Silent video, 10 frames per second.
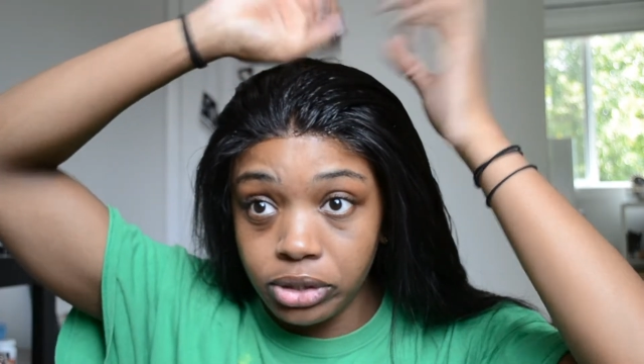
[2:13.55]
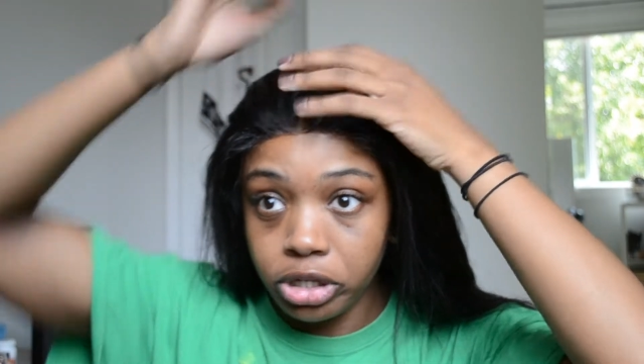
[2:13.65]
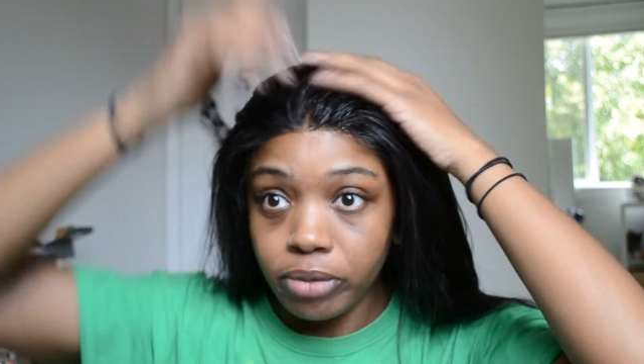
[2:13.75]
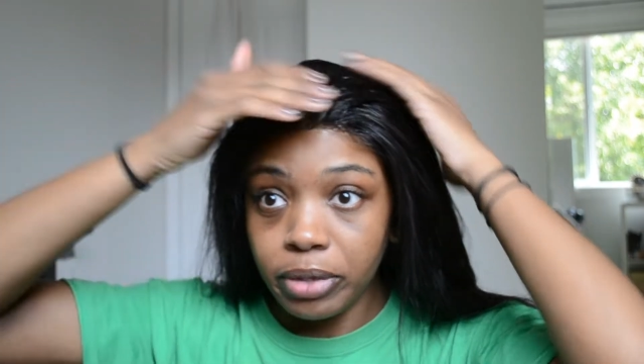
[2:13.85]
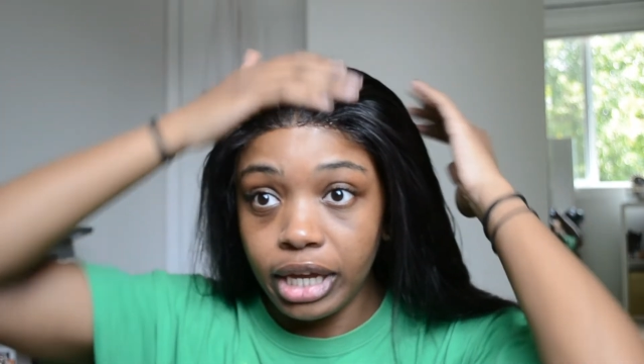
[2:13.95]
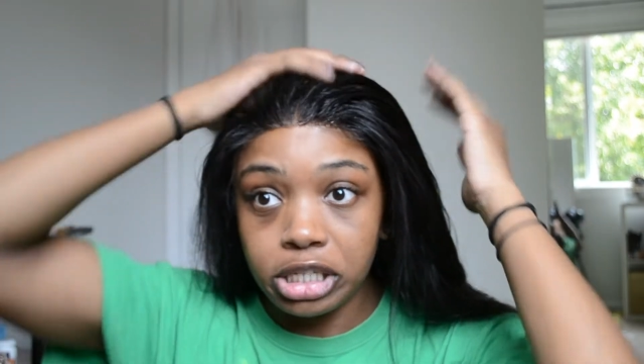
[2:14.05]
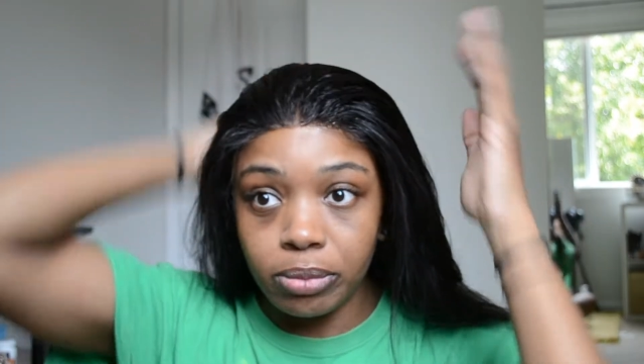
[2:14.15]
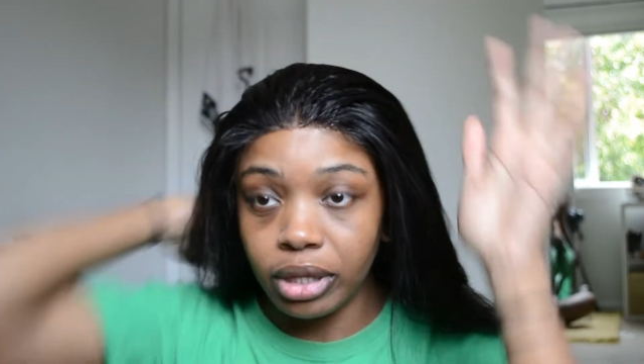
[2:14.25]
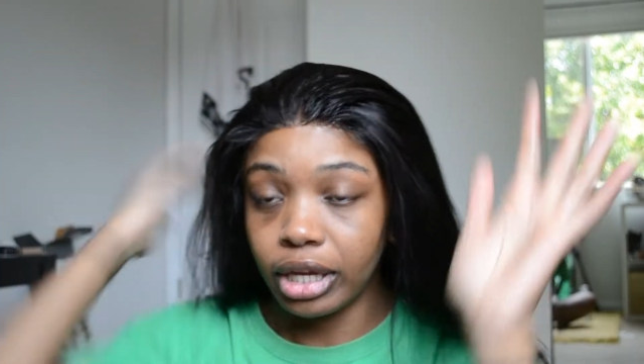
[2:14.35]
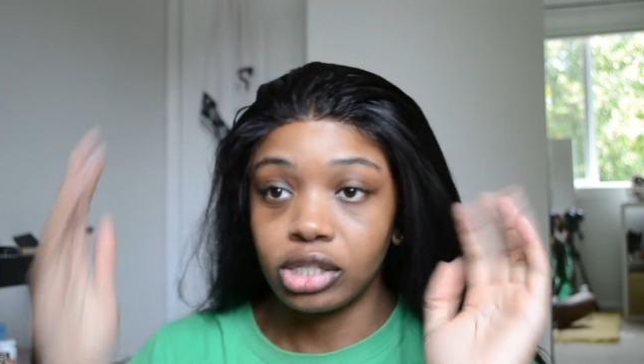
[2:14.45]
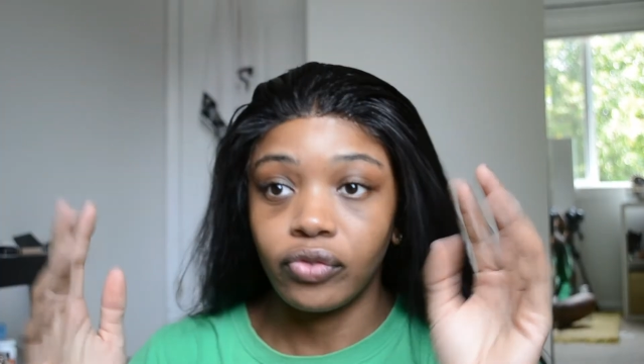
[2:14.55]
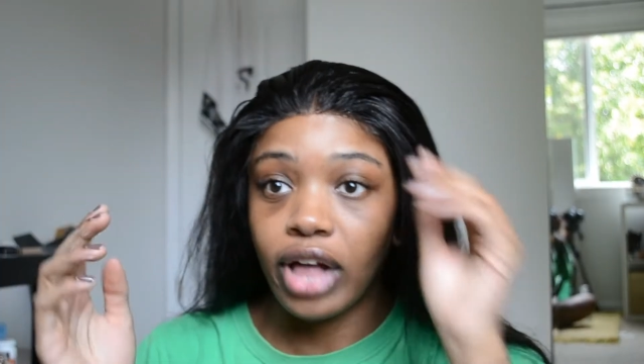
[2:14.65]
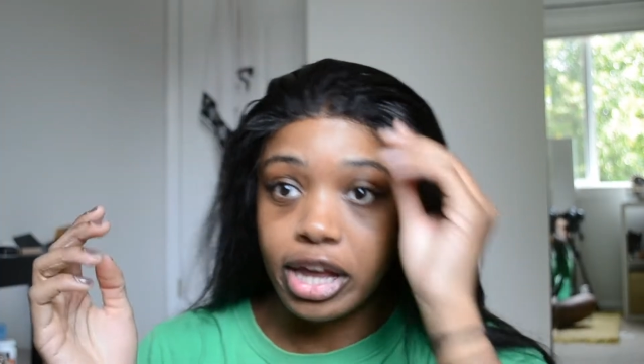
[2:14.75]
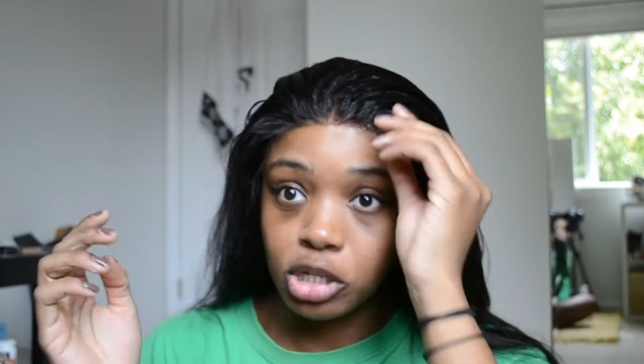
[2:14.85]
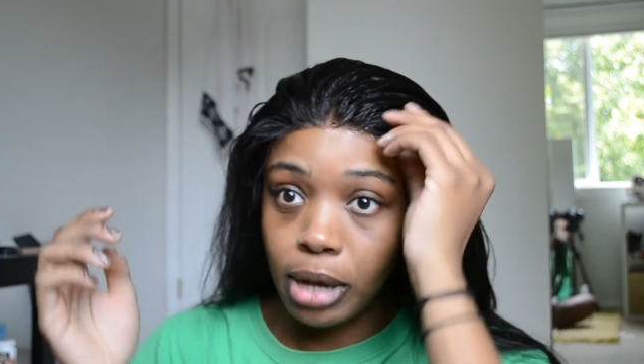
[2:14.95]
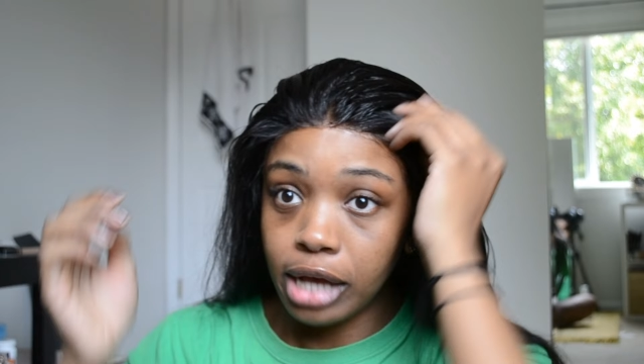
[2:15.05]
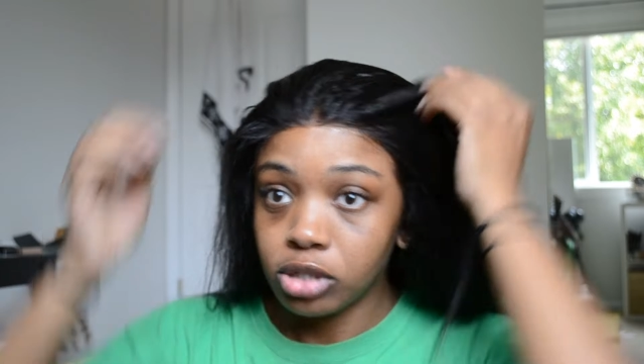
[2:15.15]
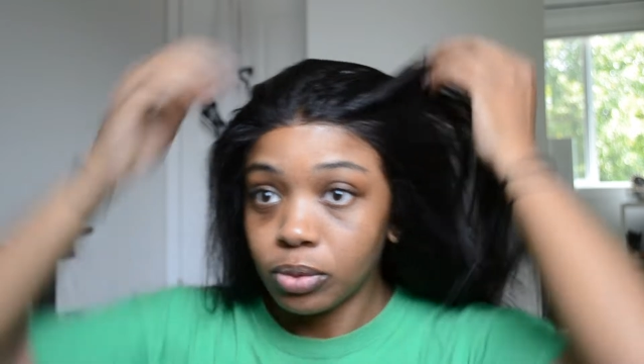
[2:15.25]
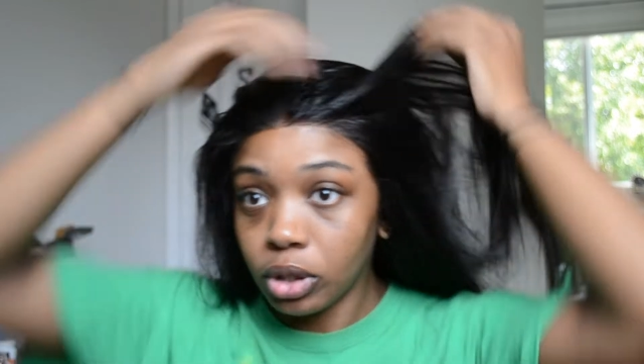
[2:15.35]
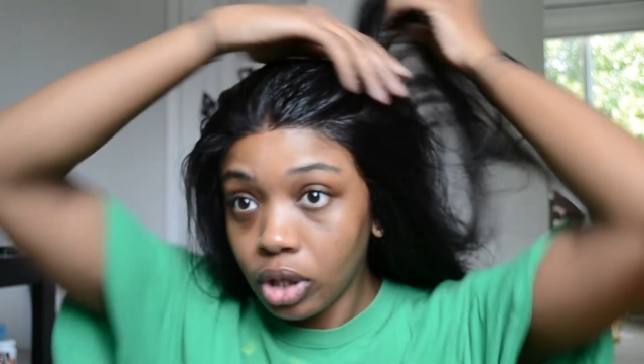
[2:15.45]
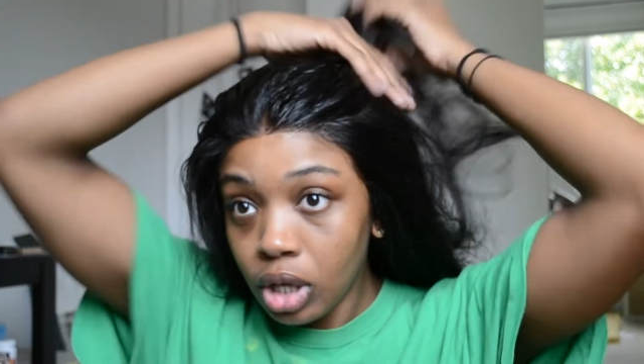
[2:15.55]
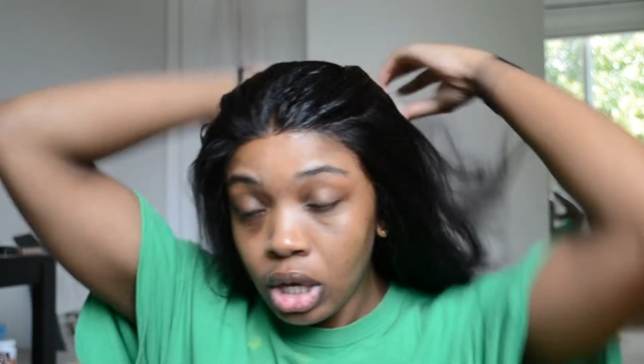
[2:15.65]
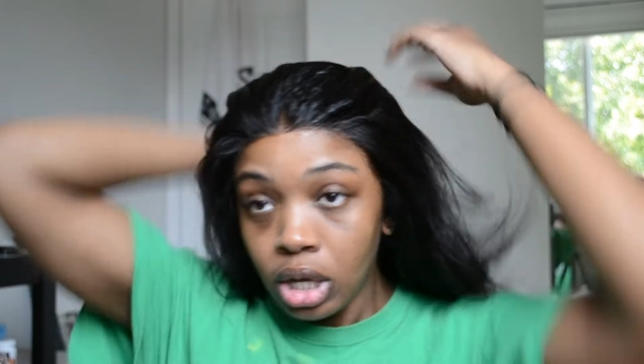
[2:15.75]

is going to be like as flat as possible.